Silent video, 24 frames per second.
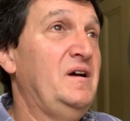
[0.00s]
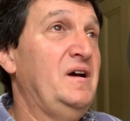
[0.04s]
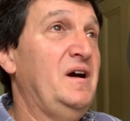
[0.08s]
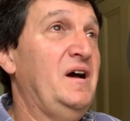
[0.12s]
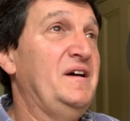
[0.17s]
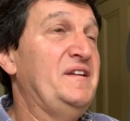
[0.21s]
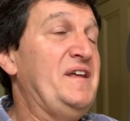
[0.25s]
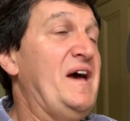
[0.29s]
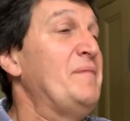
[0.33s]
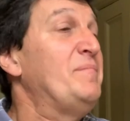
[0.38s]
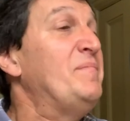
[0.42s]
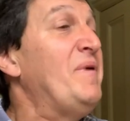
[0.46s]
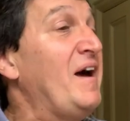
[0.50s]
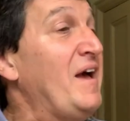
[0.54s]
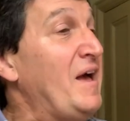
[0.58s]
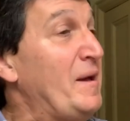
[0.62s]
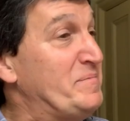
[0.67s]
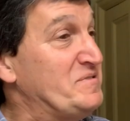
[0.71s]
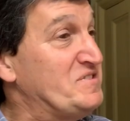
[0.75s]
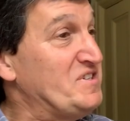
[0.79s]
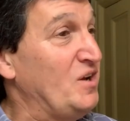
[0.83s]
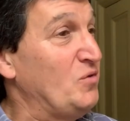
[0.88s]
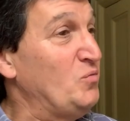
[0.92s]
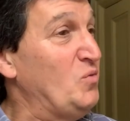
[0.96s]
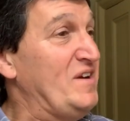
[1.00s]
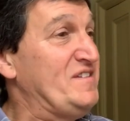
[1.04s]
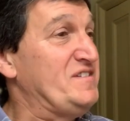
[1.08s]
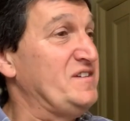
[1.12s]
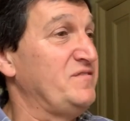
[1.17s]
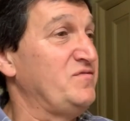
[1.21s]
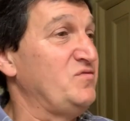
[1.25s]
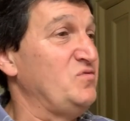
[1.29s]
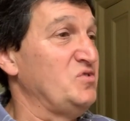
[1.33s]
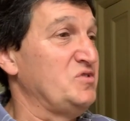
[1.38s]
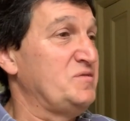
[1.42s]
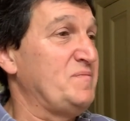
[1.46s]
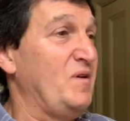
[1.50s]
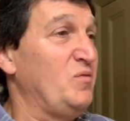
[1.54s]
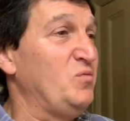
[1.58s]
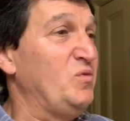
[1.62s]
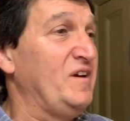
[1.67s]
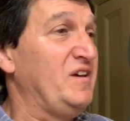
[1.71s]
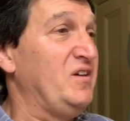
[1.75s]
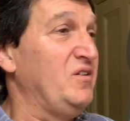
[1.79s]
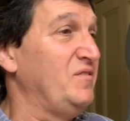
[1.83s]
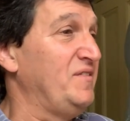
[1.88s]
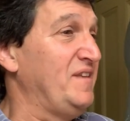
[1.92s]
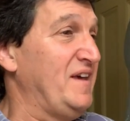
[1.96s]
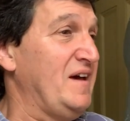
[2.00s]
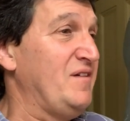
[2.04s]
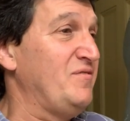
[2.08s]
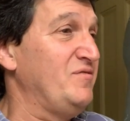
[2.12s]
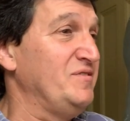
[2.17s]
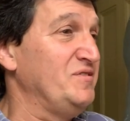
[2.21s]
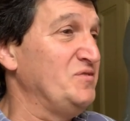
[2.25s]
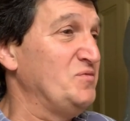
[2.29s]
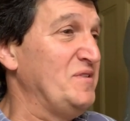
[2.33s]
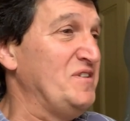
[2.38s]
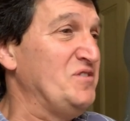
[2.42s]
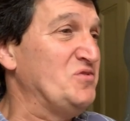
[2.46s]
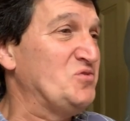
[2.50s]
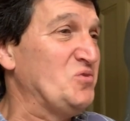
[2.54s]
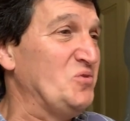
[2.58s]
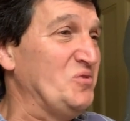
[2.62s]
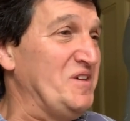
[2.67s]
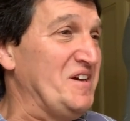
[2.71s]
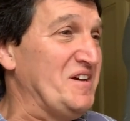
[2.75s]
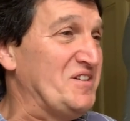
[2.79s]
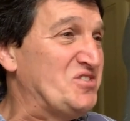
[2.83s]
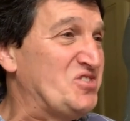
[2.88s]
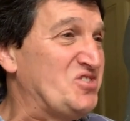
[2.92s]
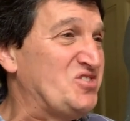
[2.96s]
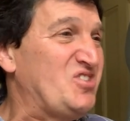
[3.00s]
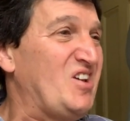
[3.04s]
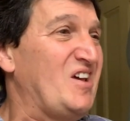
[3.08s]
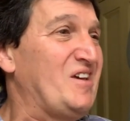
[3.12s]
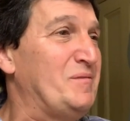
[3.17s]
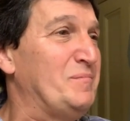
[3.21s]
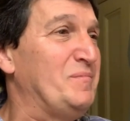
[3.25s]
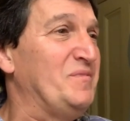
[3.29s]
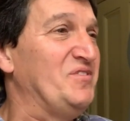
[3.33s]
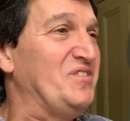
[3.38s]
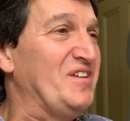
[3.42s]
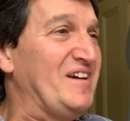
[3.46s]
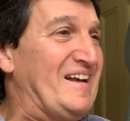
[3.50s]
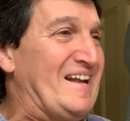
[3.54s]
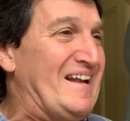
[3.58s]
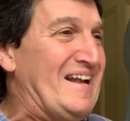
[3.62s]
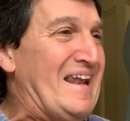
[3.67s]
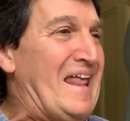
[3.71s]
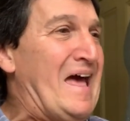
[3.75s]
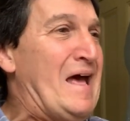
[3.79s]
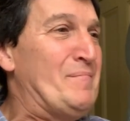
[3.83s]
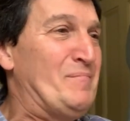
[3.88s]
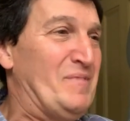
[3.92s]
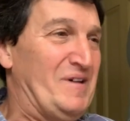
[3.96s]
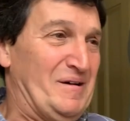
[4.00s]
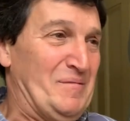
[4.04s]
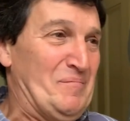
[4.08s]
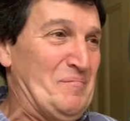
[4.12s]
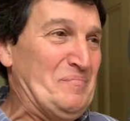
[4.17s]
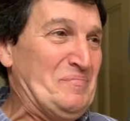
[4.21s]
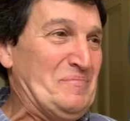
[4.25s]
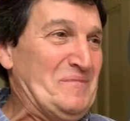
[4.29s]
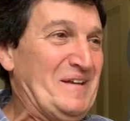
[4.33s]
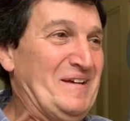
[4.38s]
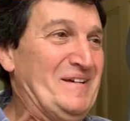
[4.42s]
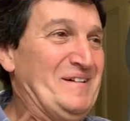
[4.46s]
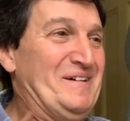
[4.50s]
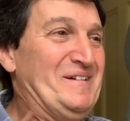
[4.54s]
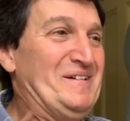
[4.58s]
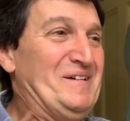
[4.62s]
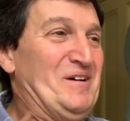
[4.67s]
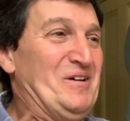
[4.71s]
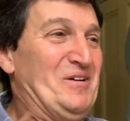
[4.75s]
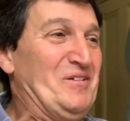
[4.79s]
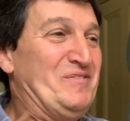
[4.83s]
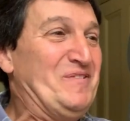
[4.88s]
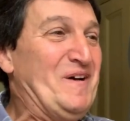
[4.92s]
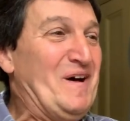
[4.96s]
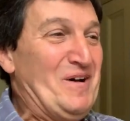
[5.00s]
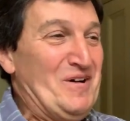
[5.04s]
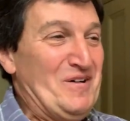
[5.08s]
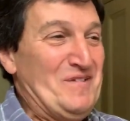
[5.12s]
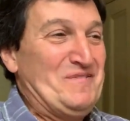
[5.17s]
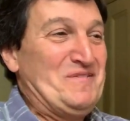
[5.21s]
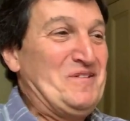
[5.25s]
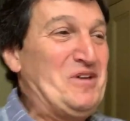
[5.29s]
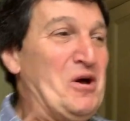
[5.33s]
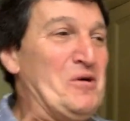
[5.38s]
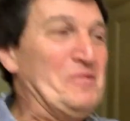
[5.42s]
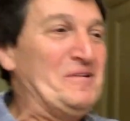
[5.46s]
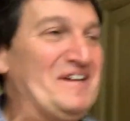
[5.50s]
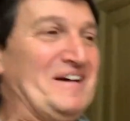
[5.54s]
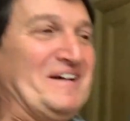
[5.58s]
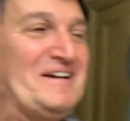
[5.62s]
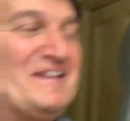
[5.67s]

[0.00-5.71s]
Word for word: I'd had my appetite whetted, of course, by working on The Errand, where you saw the excitement, the glamour of going